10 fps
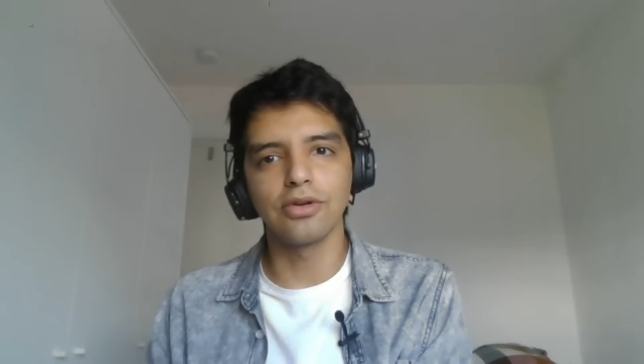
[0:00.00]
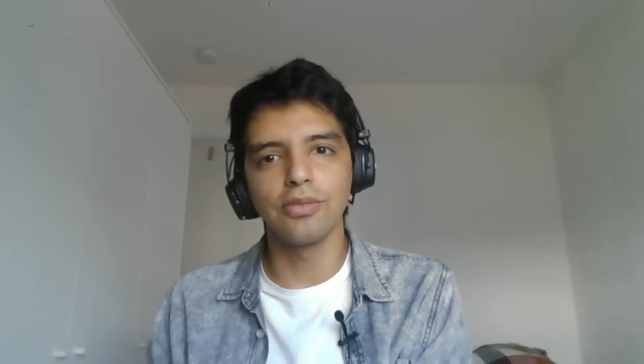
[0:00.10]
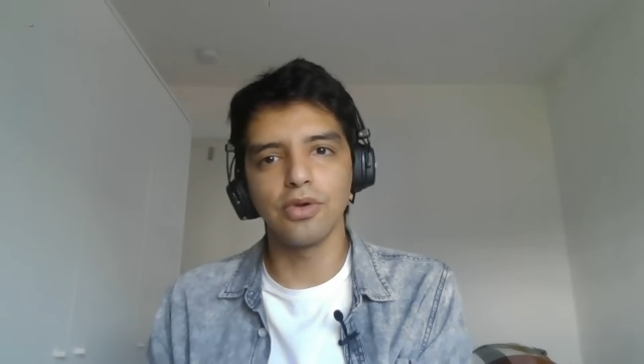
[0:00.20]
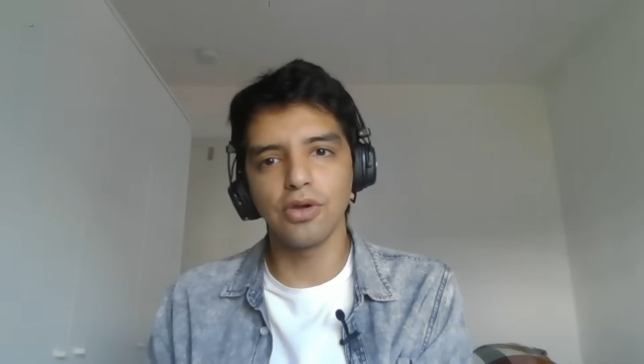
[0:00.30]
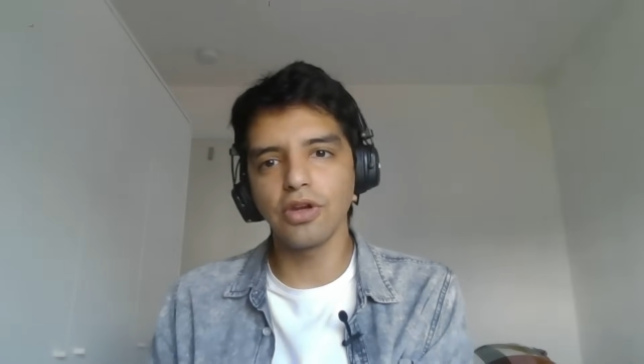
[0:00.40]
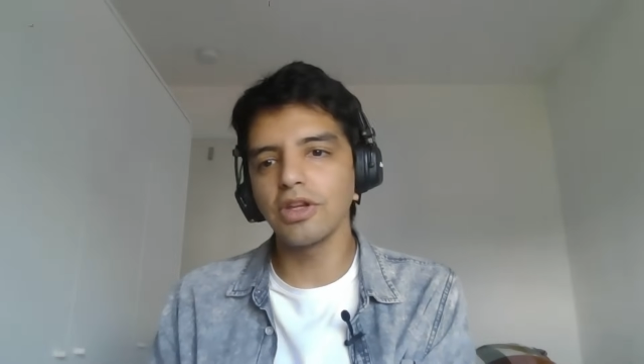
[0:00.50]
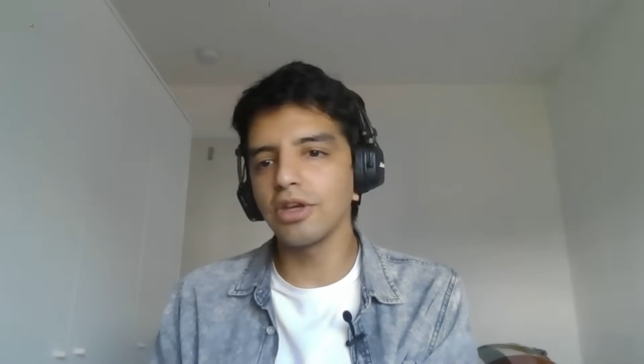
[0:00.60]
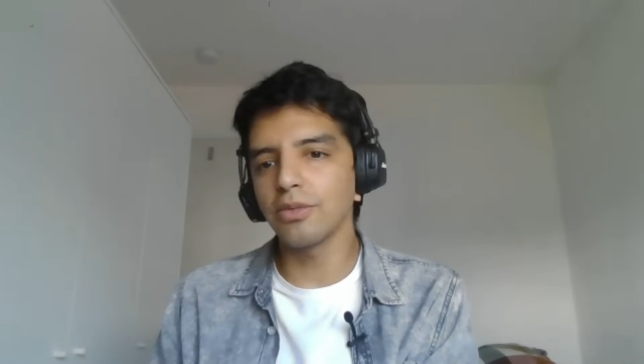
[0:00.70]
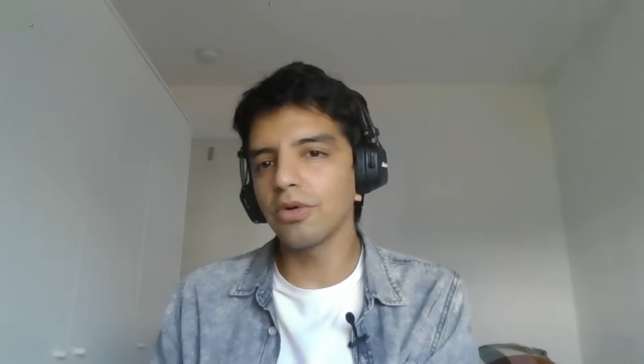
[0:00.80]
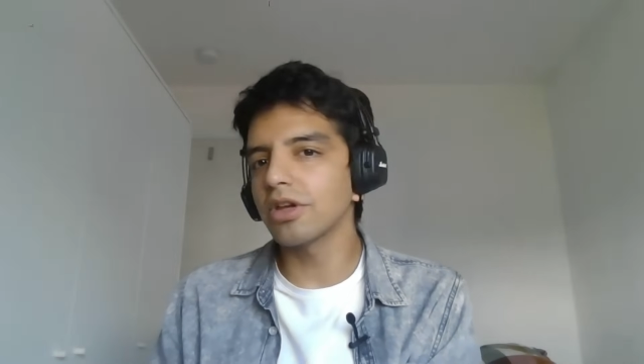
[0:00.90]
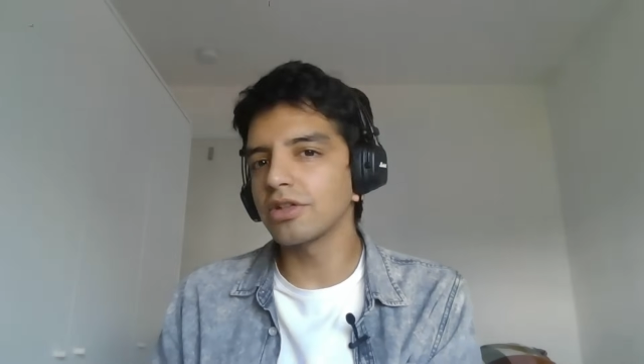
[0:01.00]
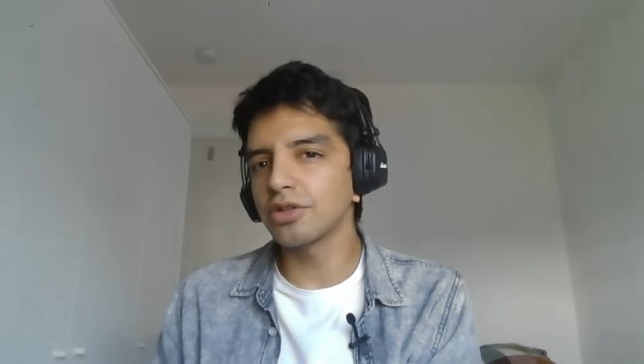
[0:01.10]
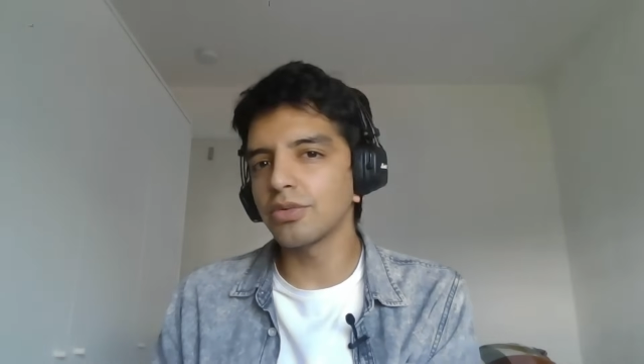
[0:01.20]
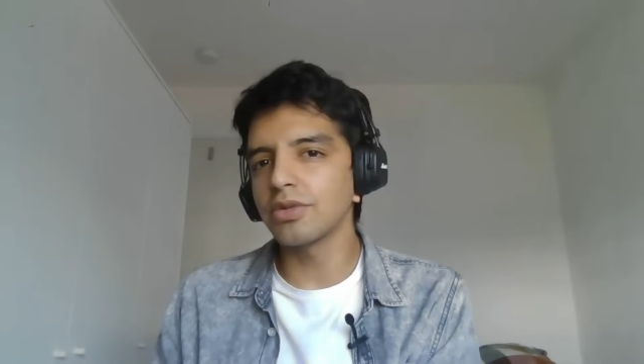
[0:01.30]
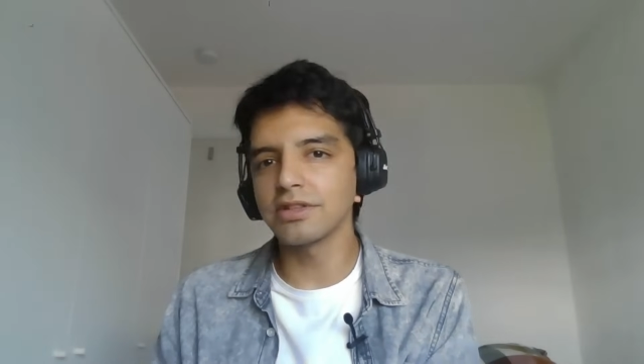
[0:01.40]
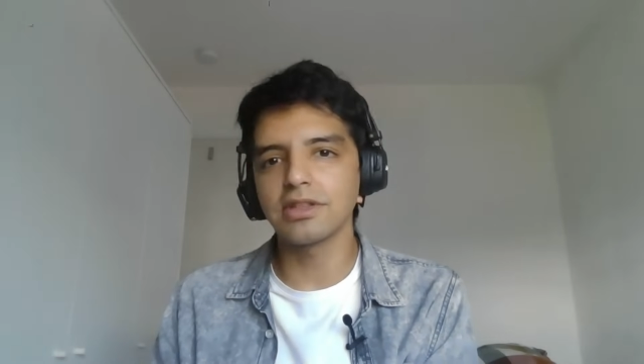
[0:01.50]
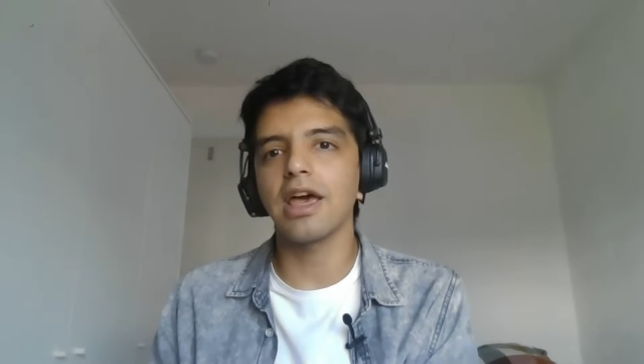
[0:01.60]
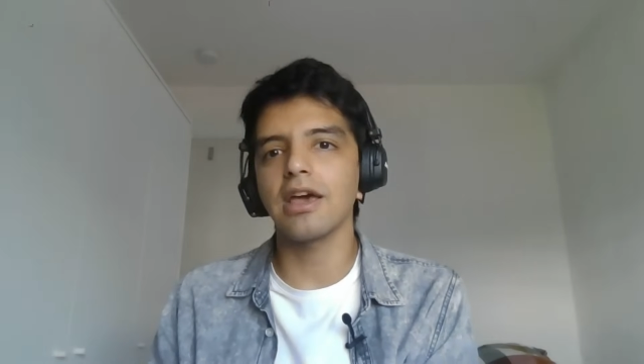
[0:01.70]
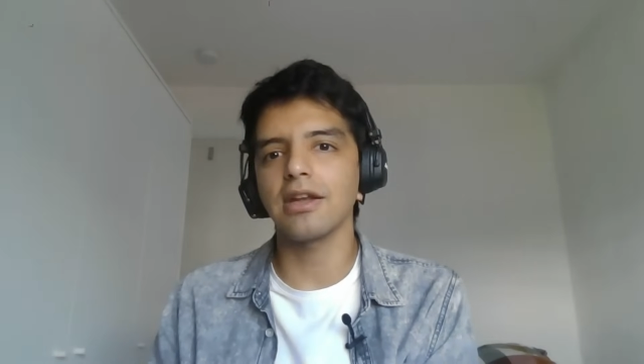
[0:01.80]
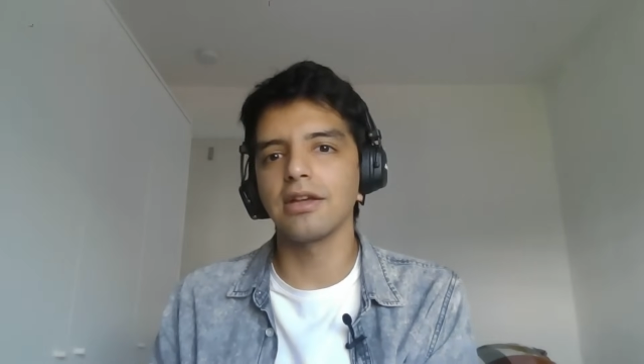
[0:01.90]
community working towards
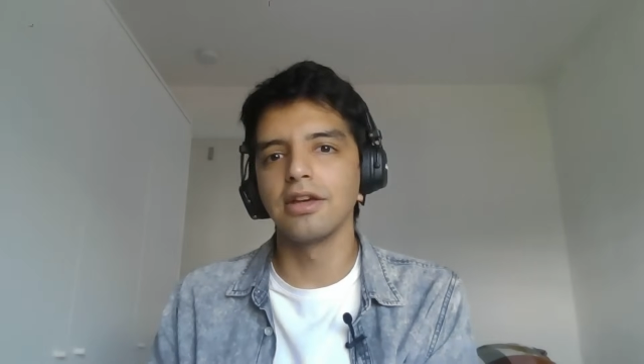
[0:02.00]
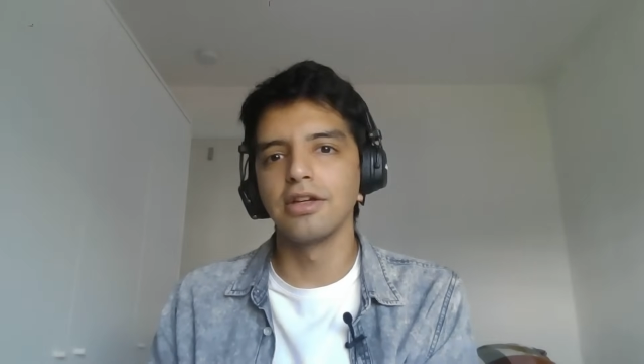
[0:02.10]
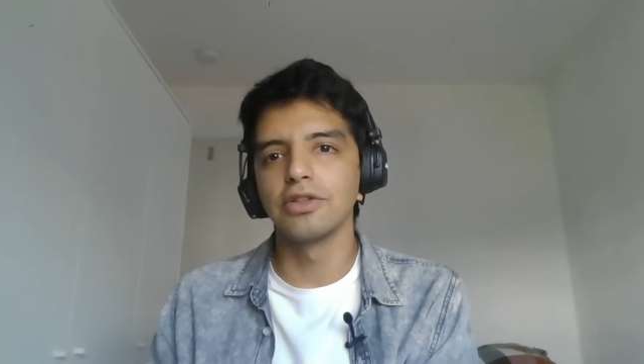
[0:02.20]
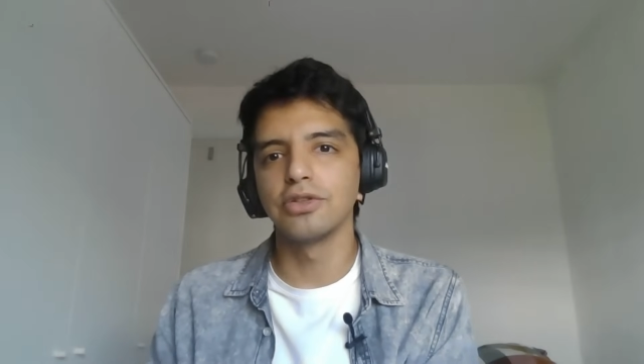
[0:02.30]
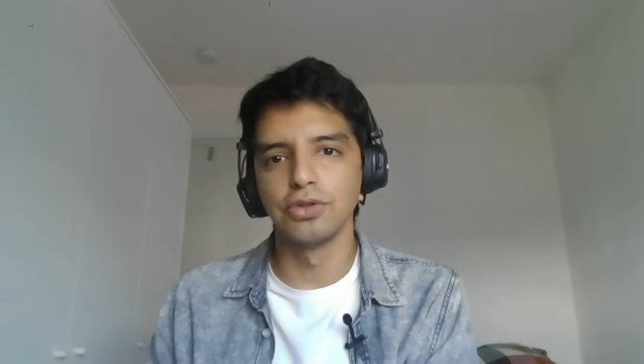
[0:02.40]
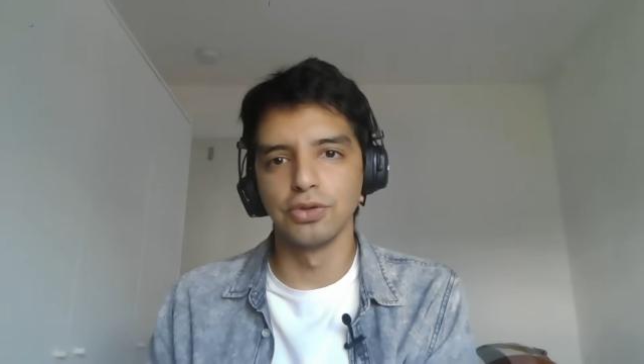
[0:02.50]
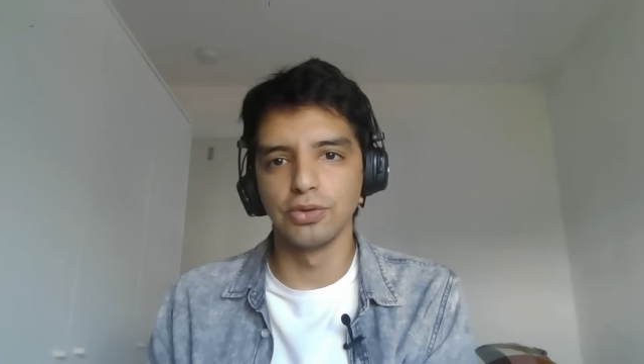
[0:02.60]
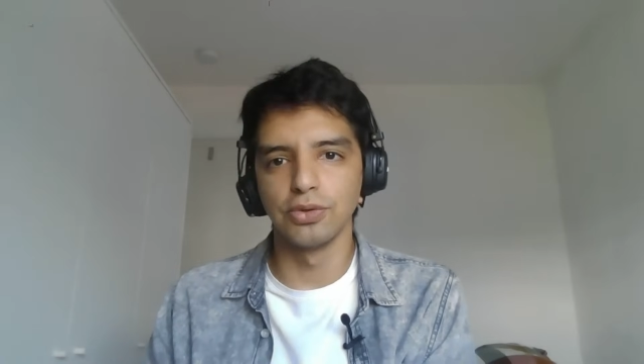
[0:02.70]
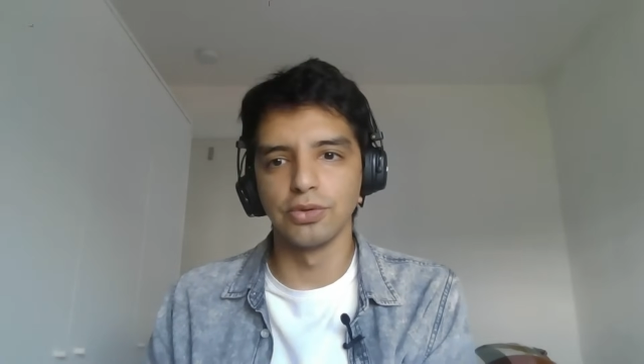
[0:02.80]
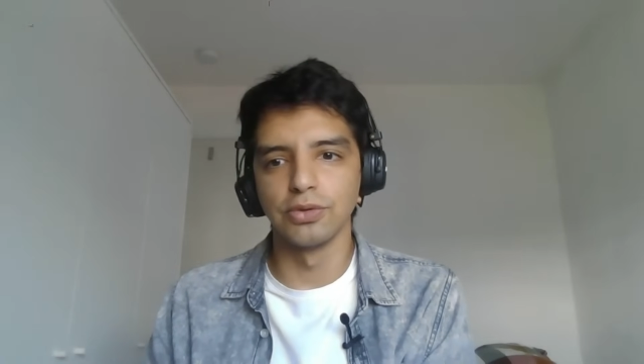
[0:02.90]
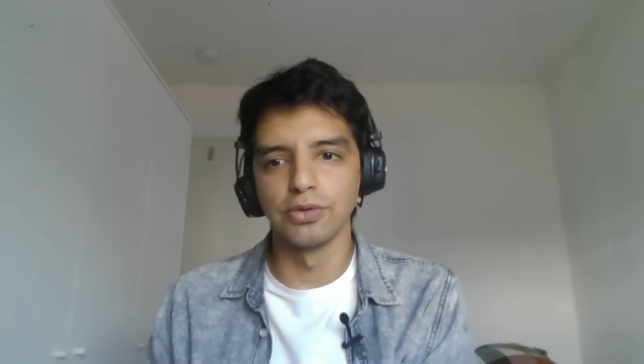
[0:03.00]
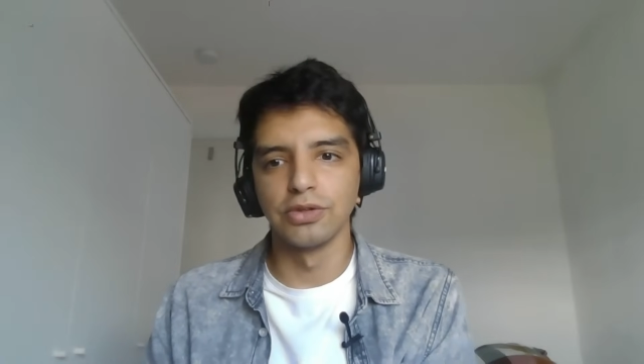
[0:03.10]
that to